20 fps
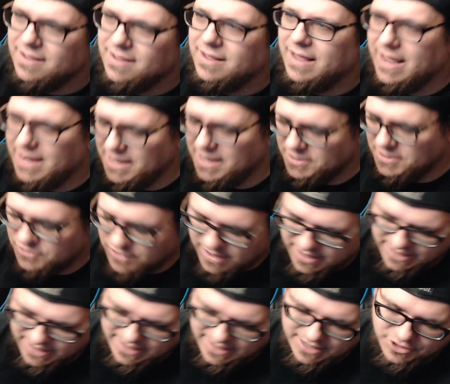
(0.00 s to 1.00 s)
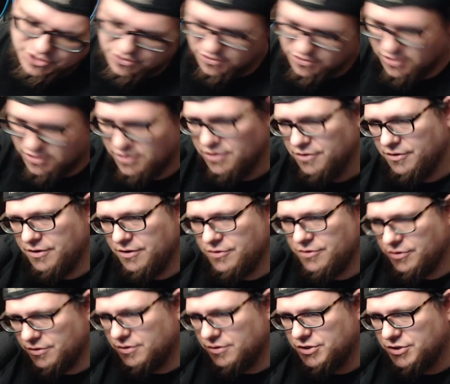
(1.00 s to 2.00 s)
And he's trying to get you, and
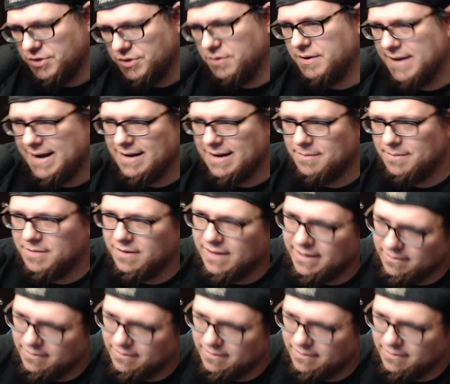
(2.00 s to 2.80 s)
you're shooting at him to like